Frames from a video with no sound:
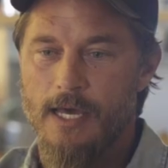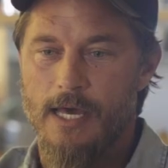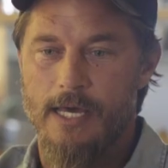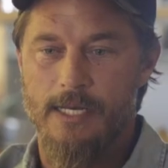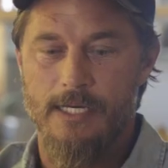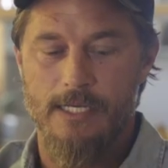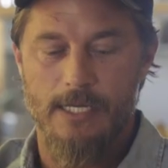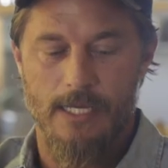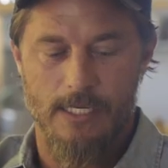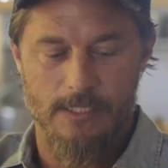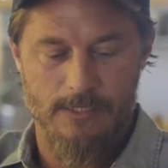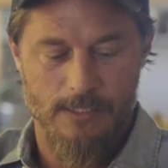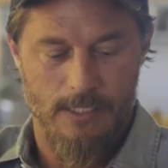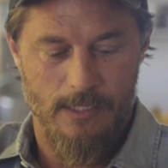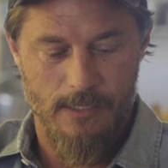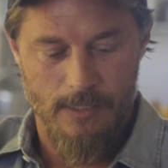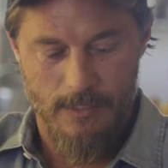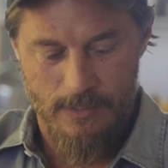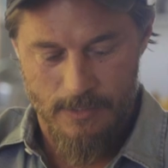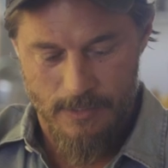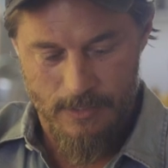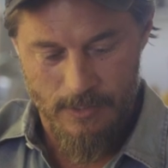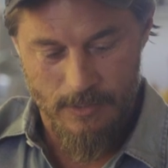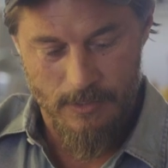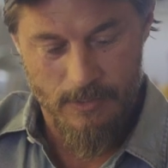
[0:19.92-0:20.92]
And he has
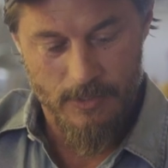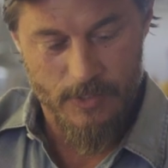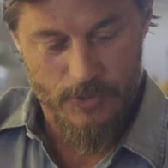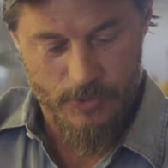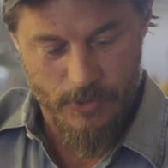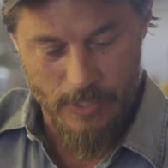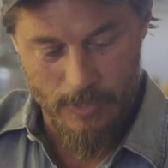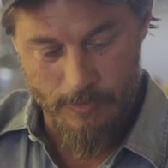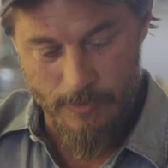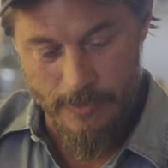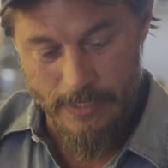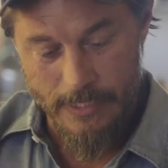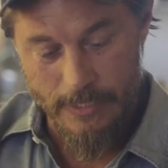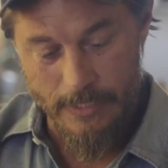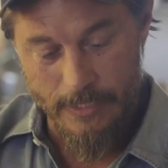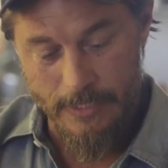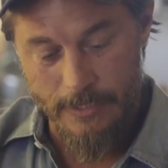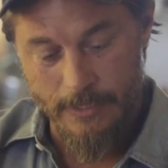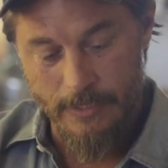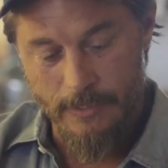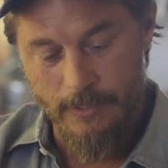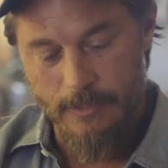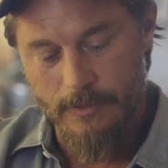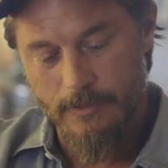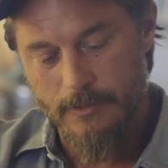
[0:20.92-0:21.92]
a, a lot of trouble
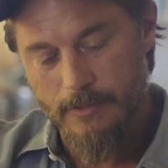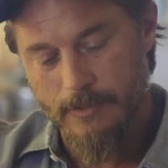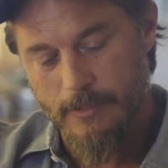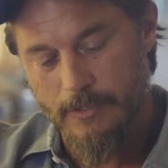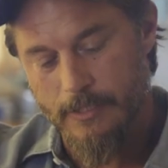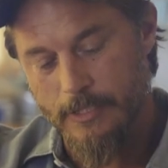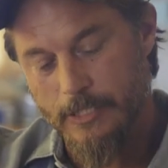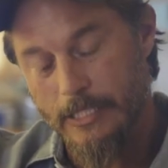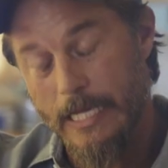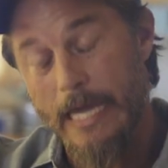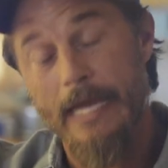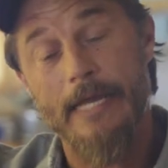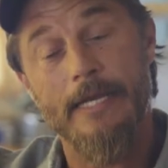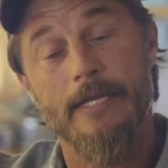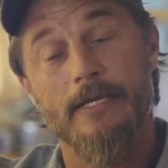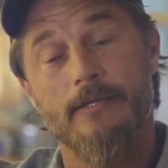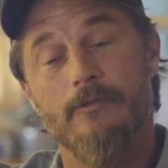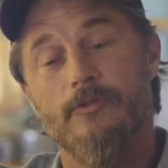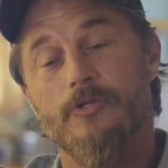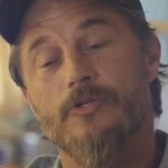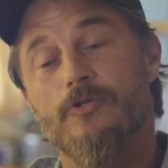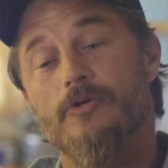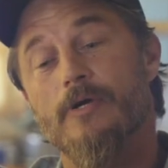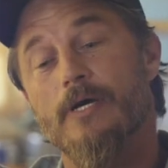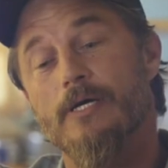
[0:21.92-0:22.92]
getting gaining
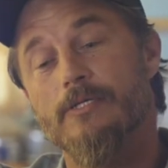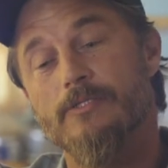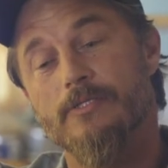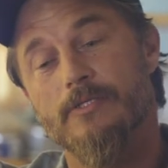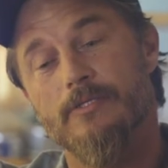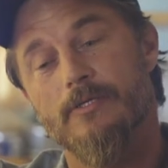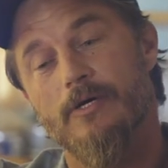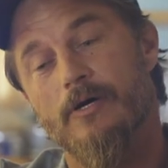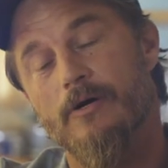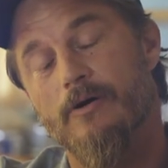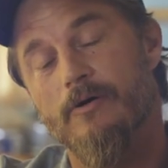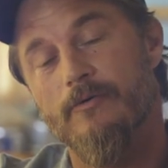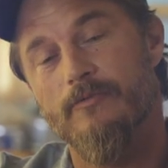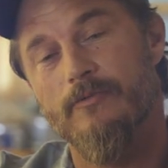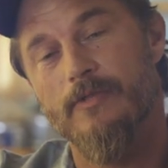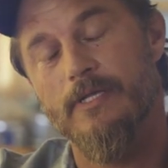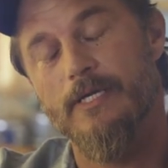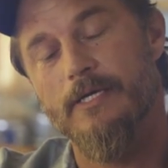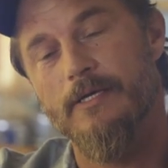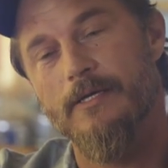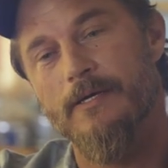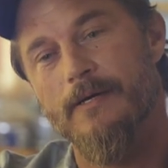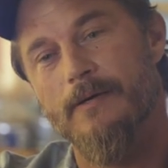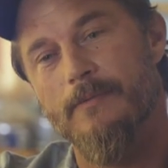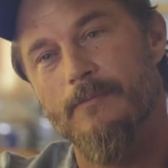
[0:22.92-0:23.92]
the trust of
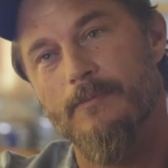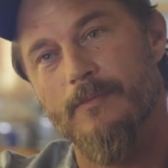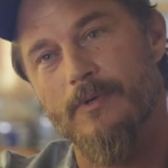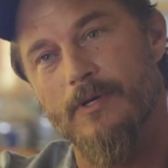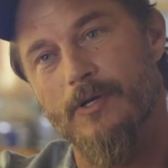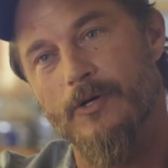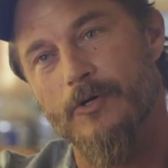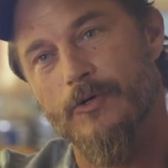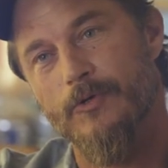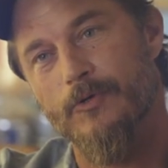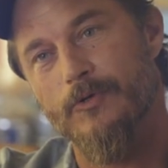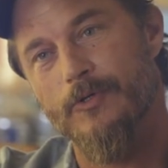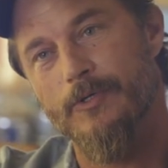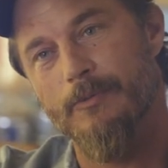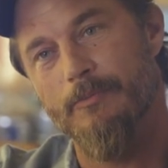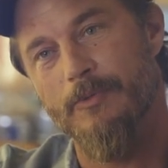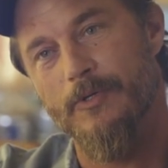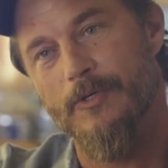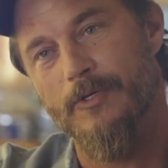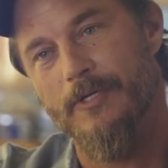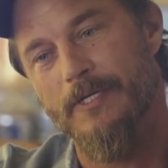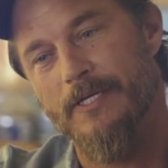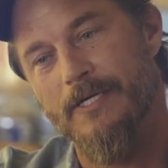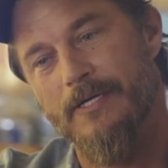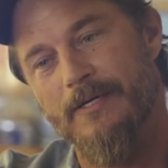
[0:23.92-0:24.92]
the um, local
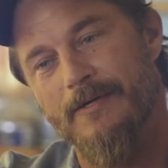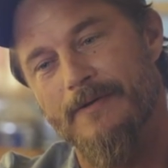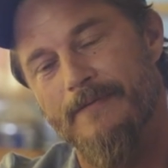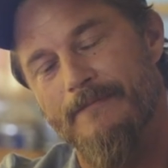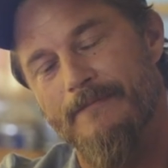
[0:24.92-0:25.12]
community.